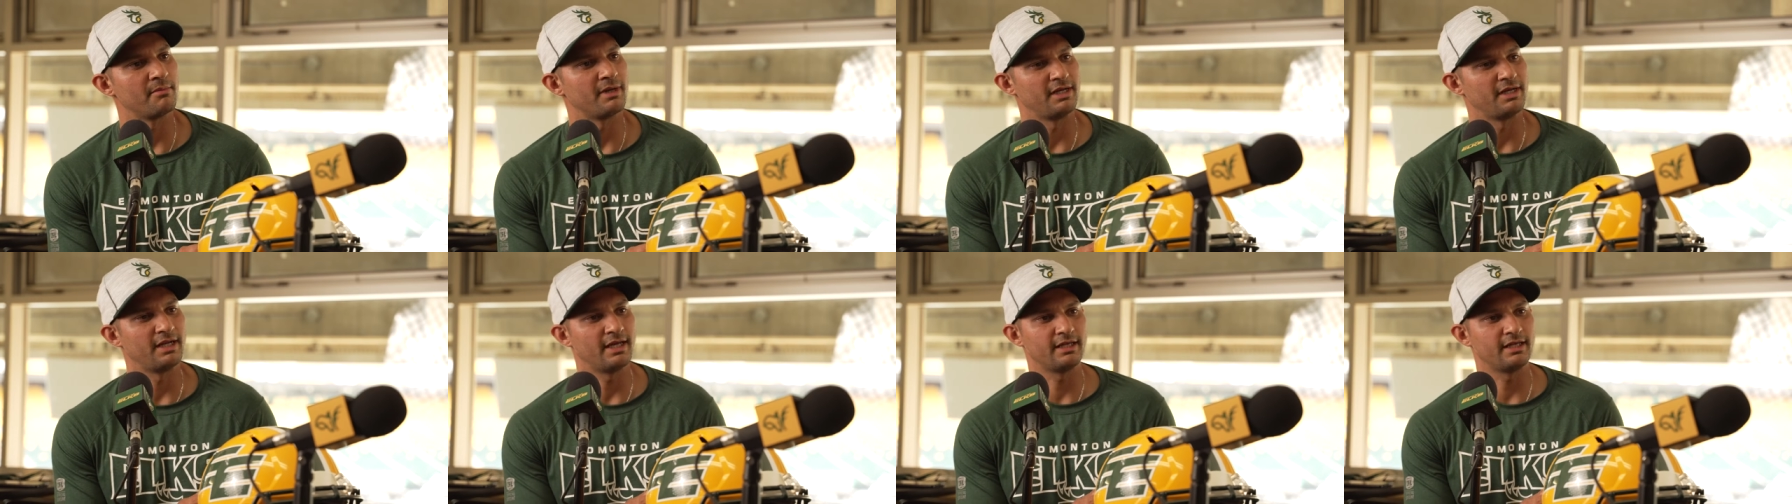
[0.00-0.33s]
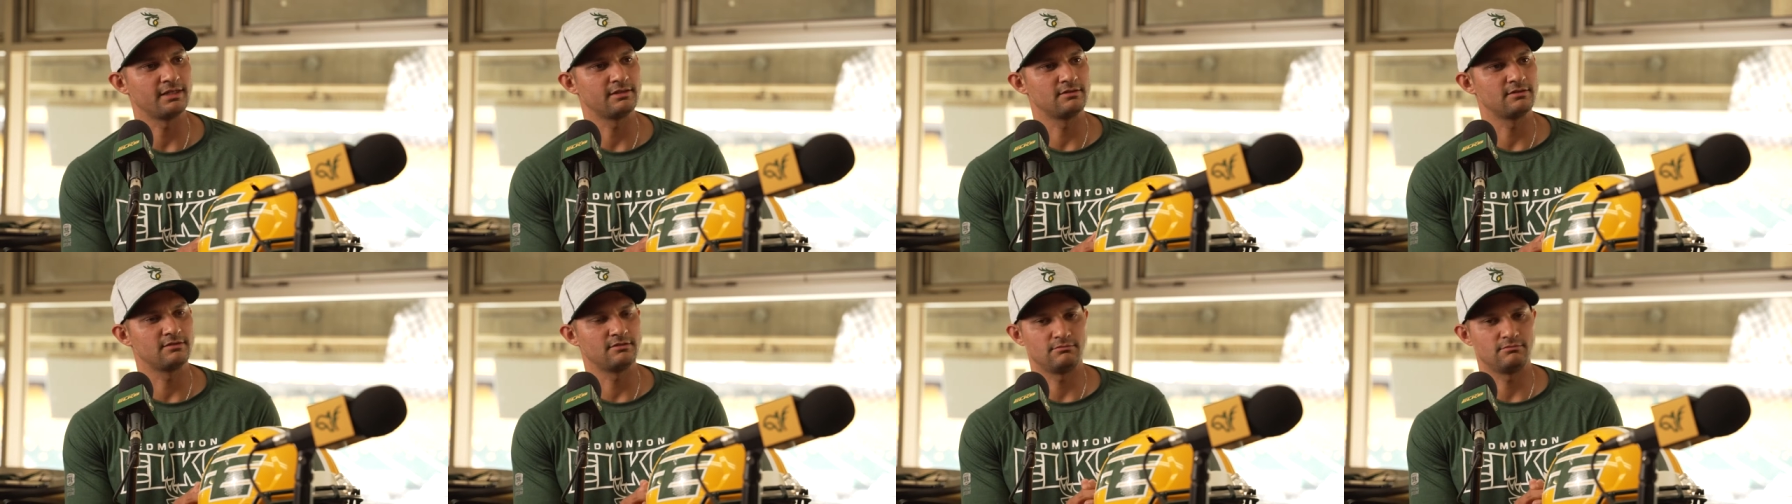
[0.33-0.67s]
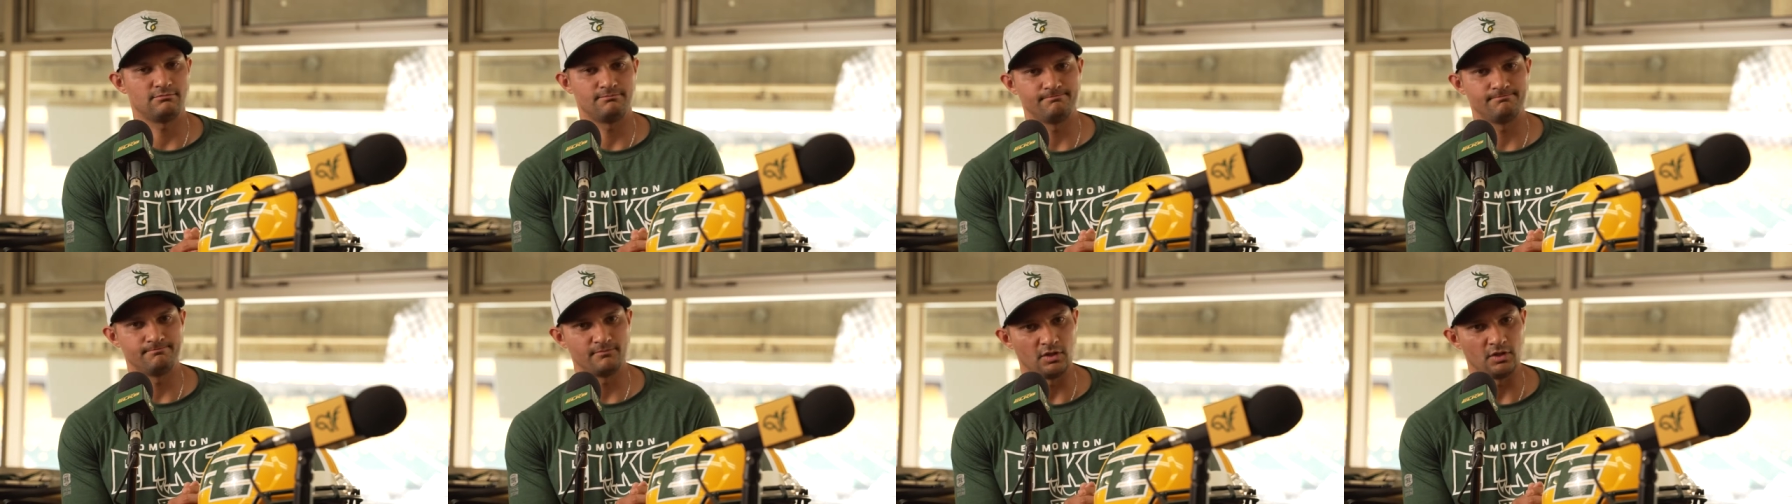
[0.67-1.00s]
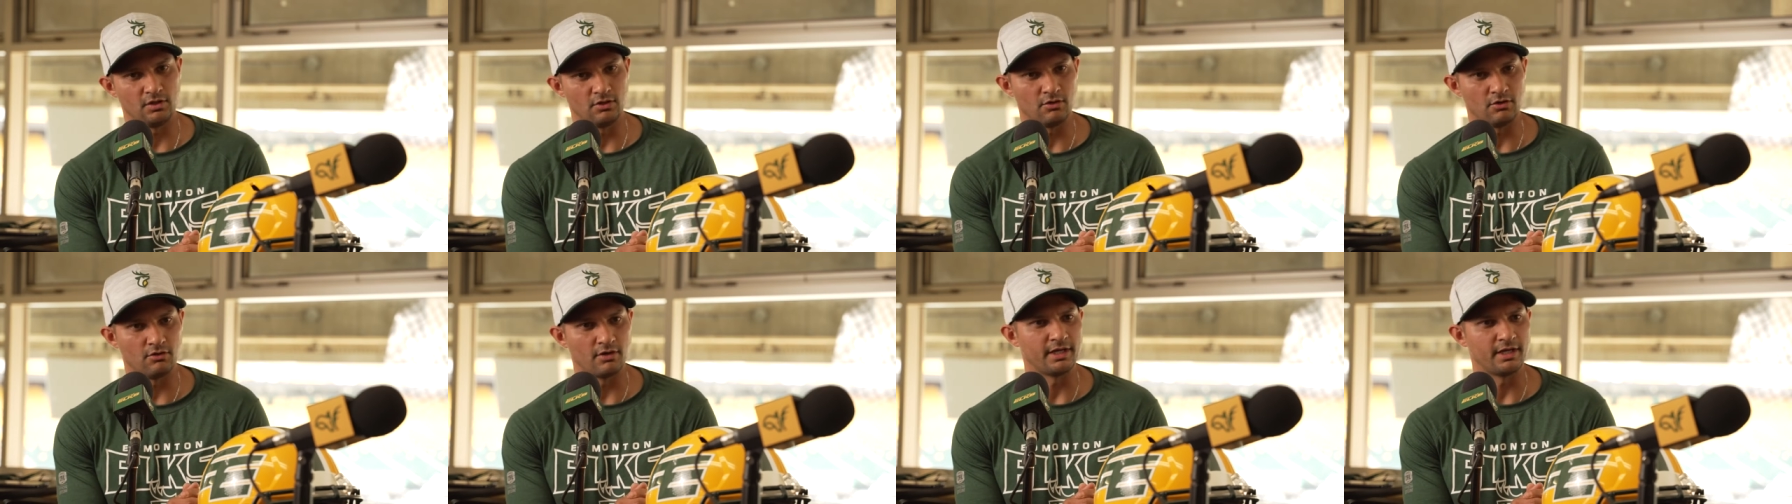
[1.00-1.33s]
My dad's.
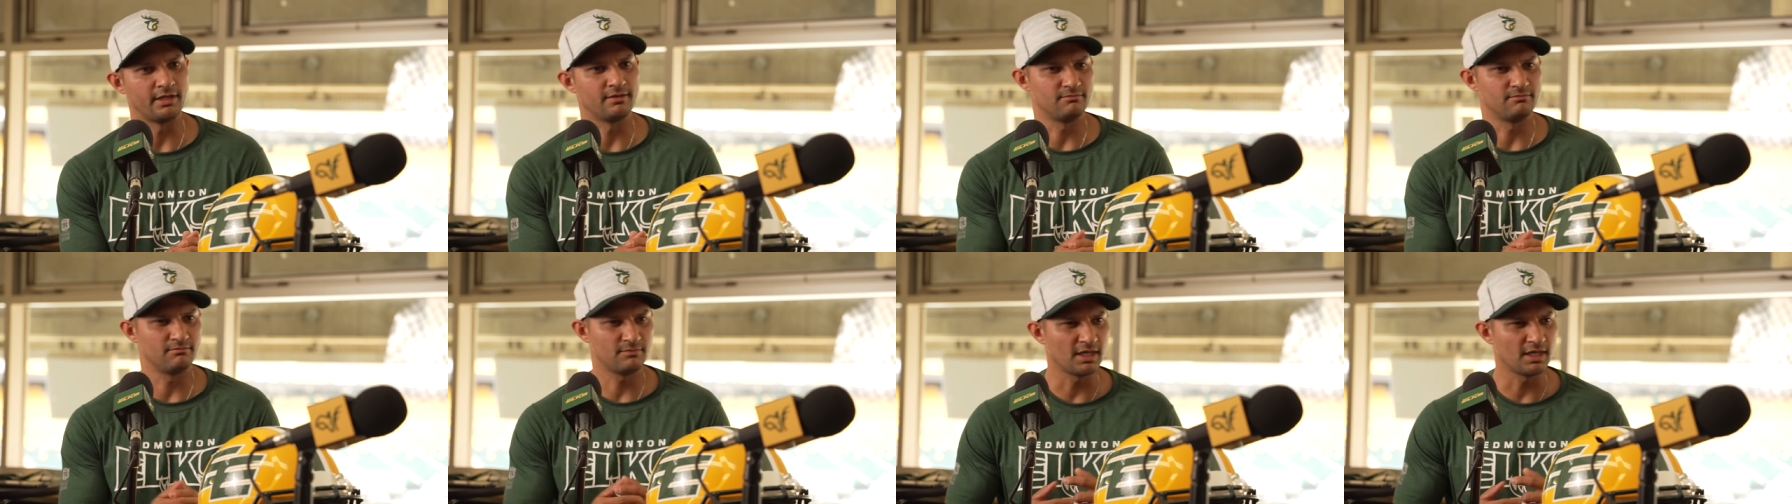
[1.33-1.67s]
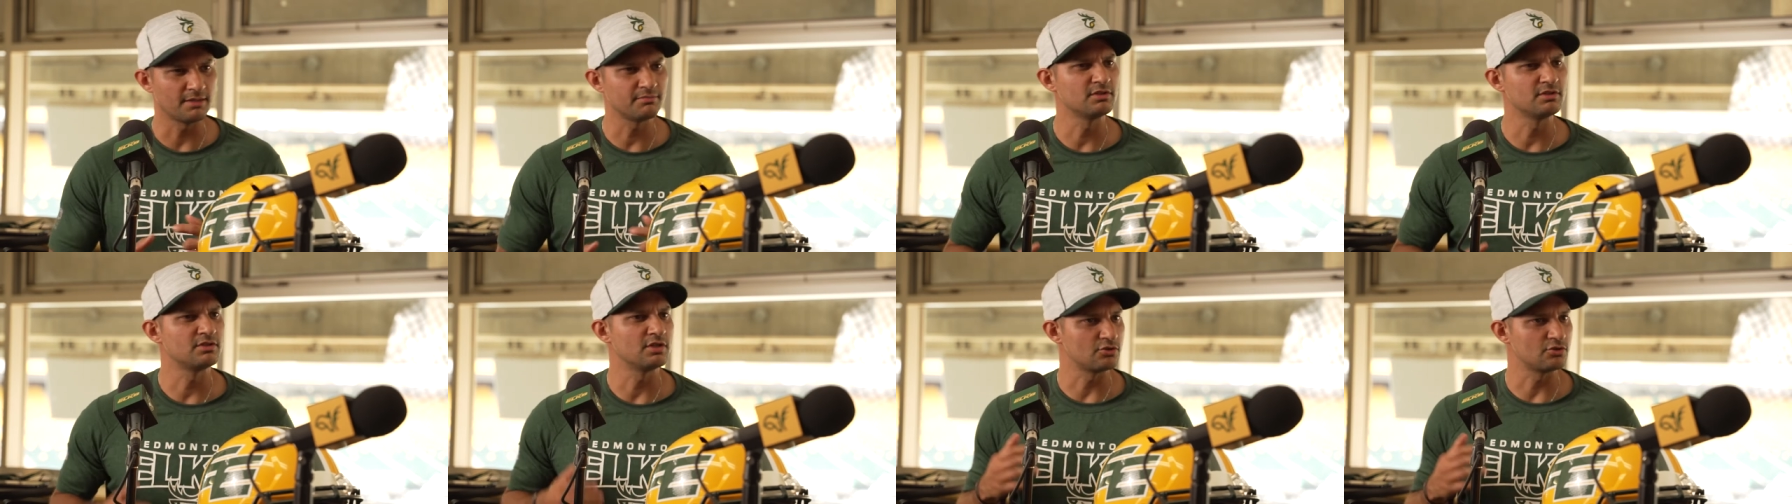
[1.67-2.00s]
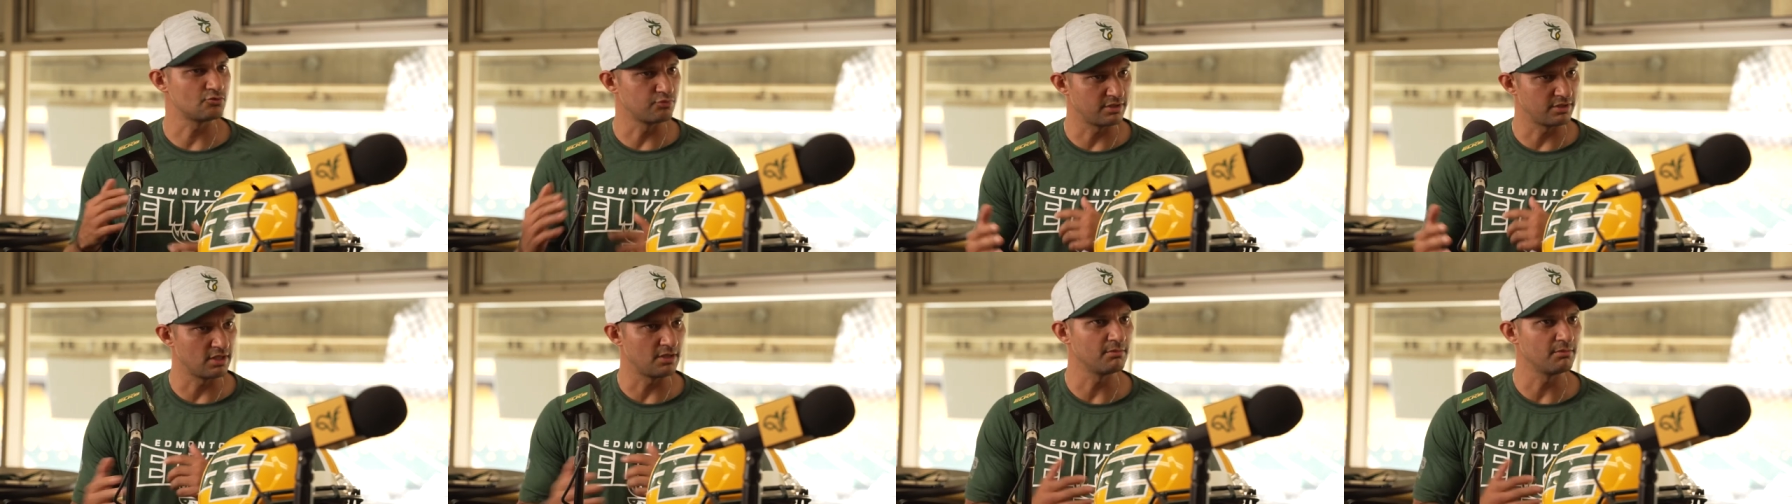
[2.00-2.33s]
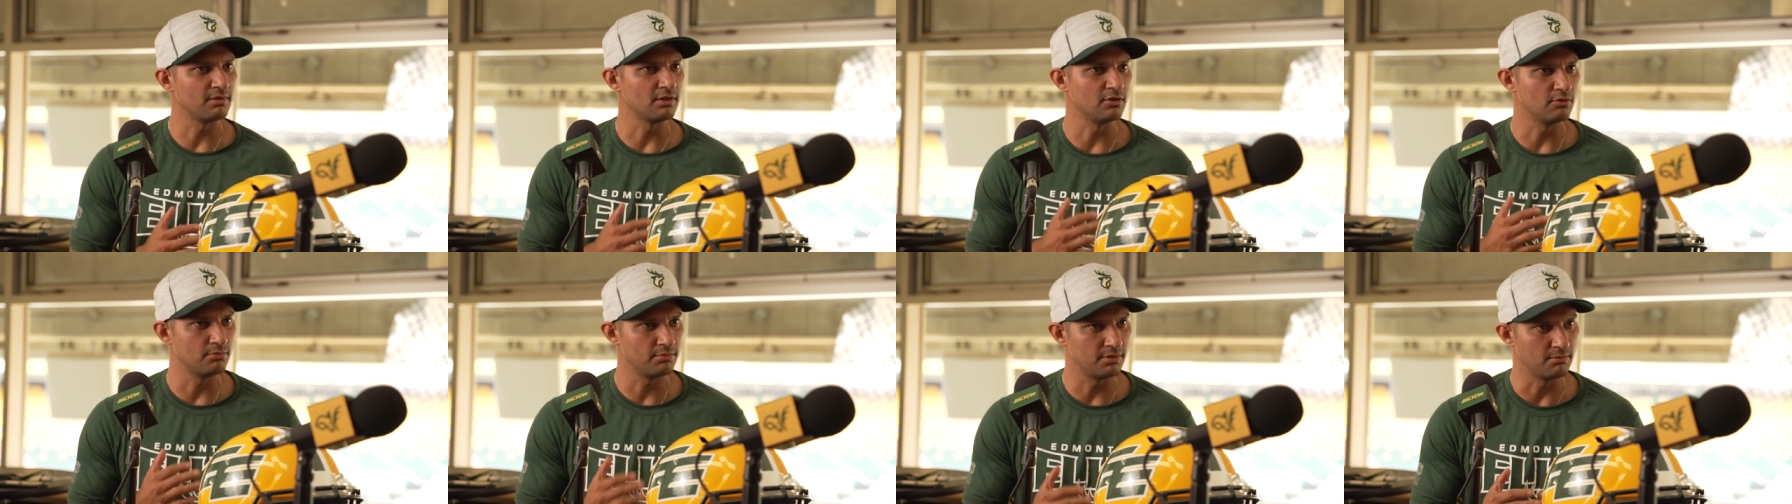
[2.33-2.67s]
You know, I kept in touch with them
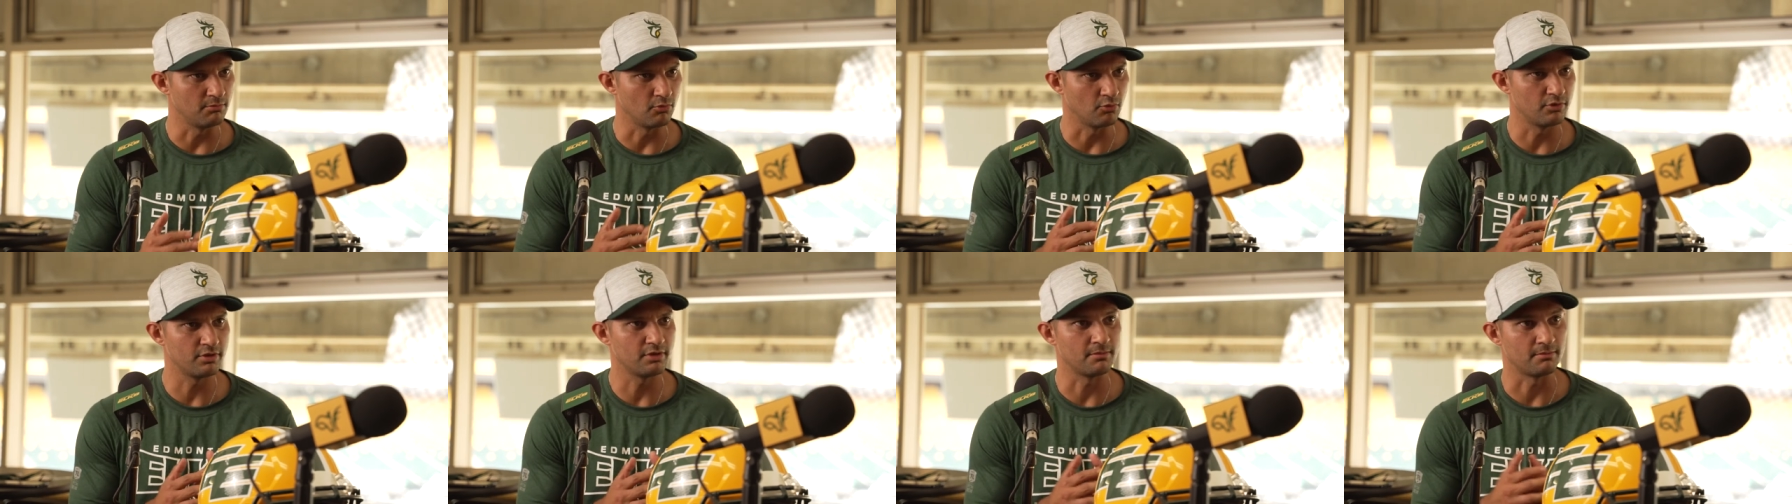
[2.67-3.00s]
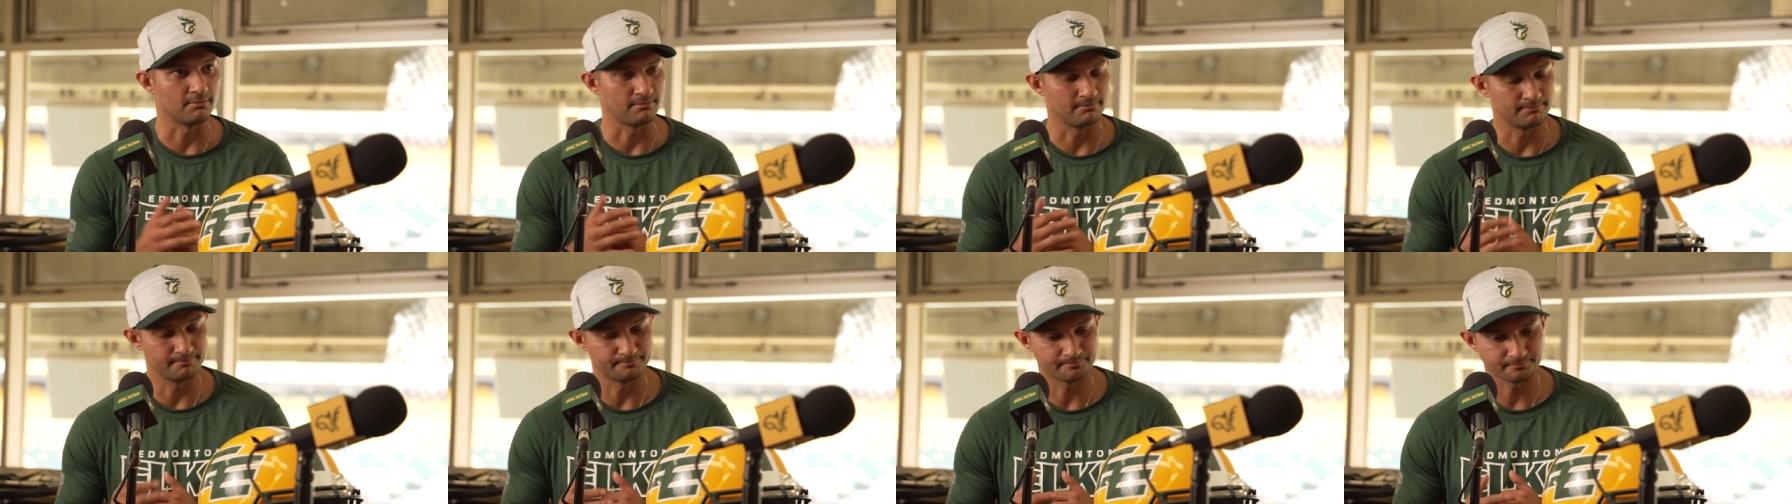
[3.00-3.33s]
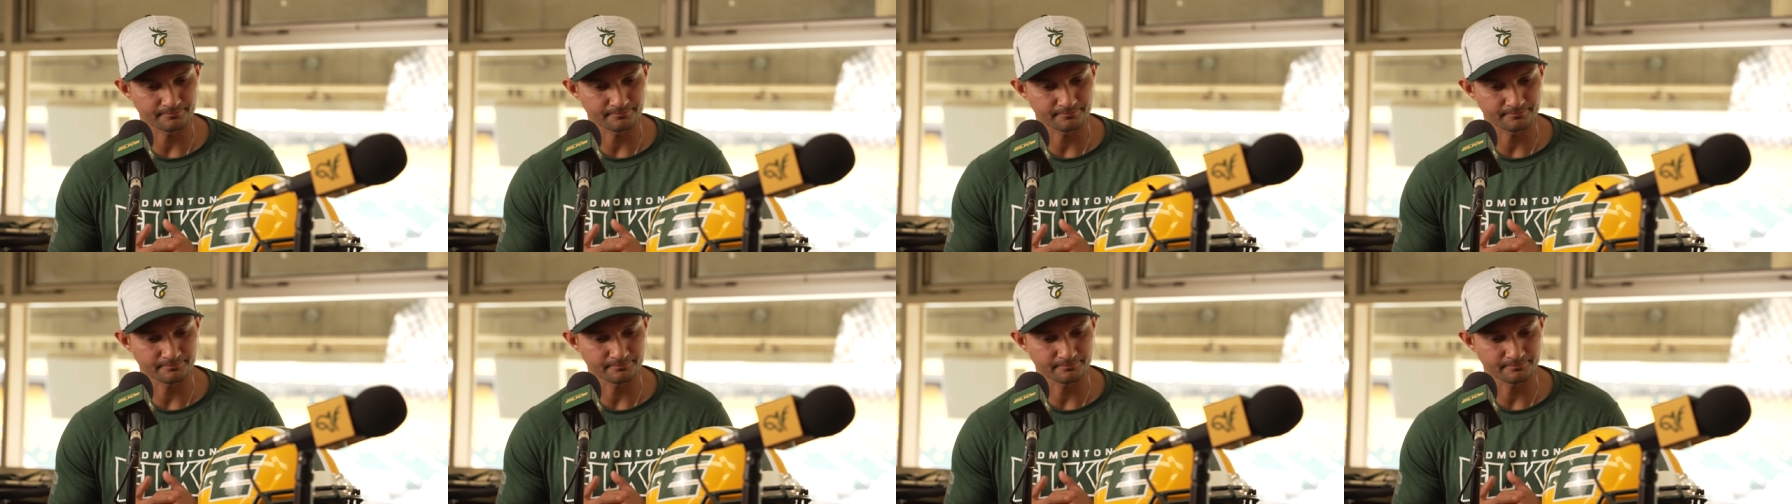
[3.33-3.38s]
a little bit more than